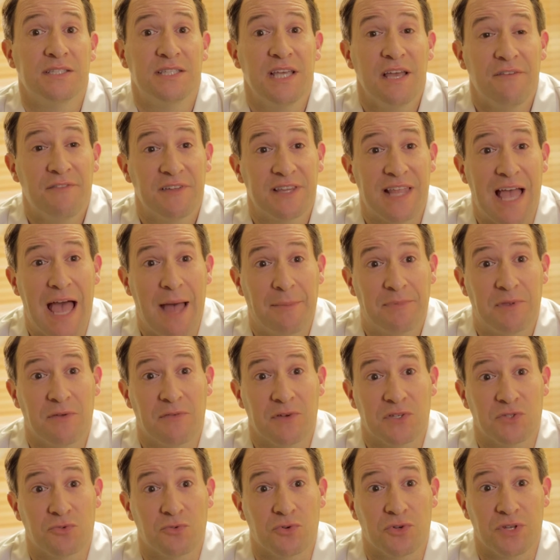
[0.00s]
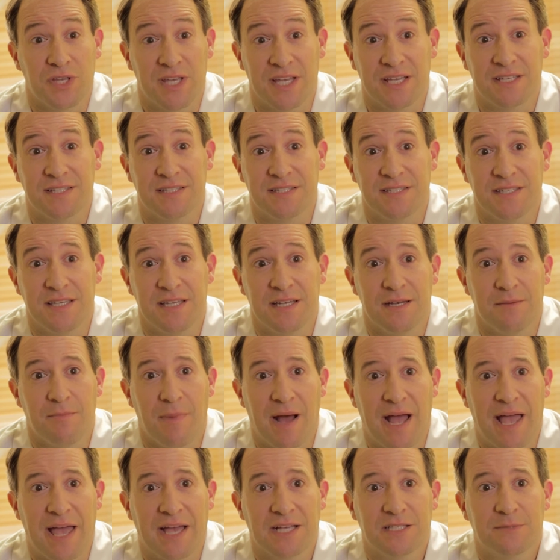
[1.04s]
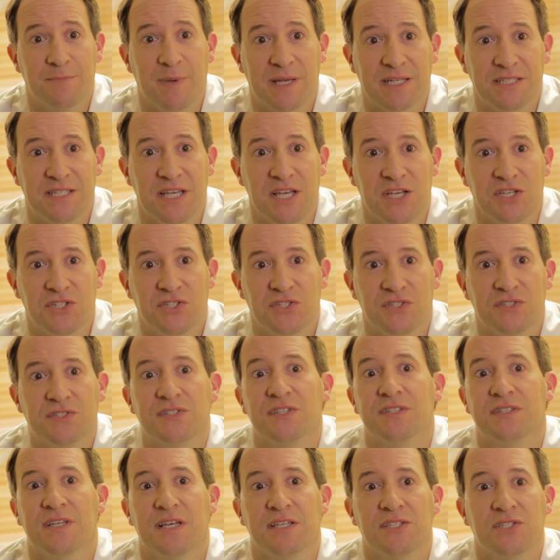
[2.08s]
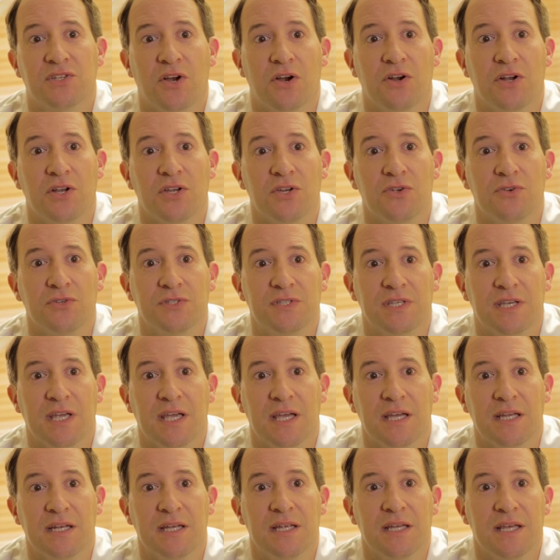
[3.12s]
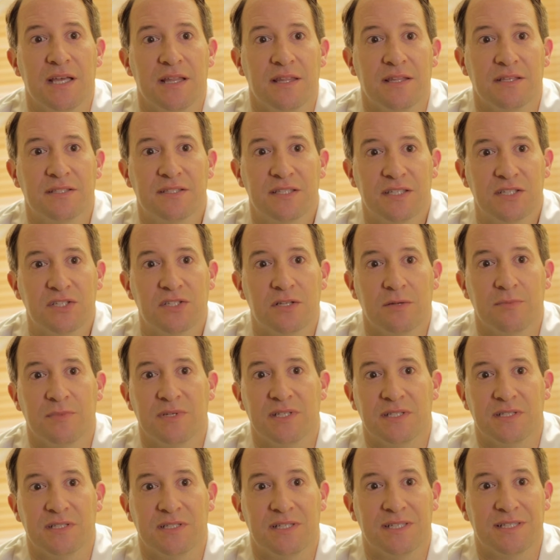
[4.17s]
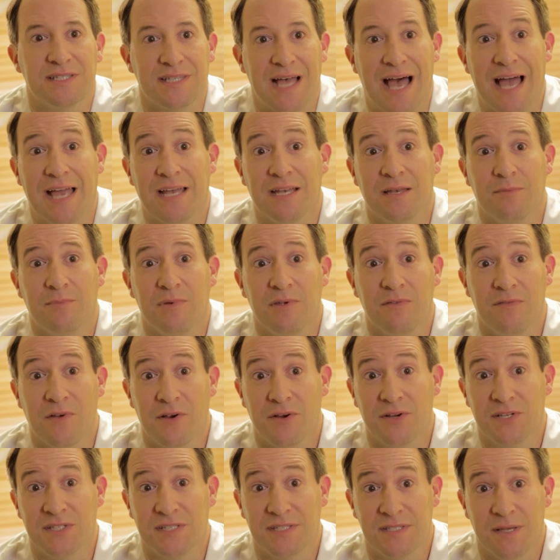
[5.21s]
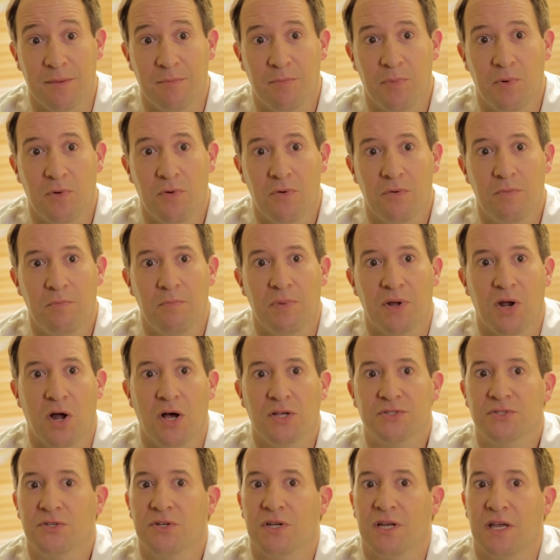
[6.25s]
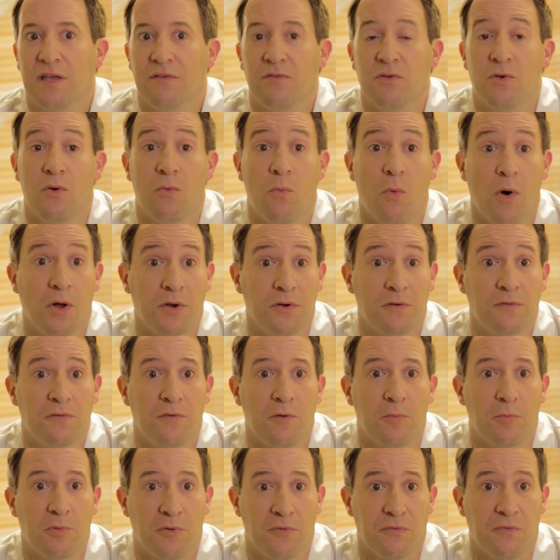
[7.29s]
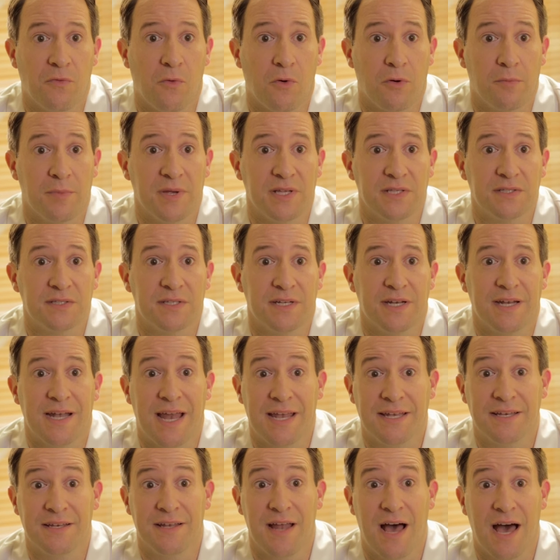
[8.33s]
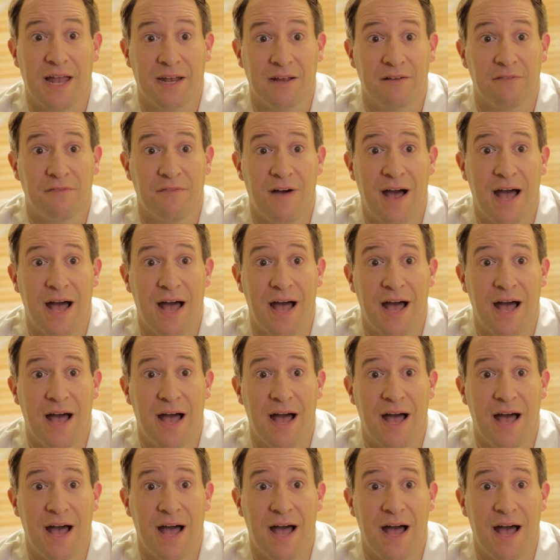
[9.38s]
TF Adaptive has really exceeded my expectations since I started using it. The system is designed to be very simple, but also to give you wonderful performance in an endodontic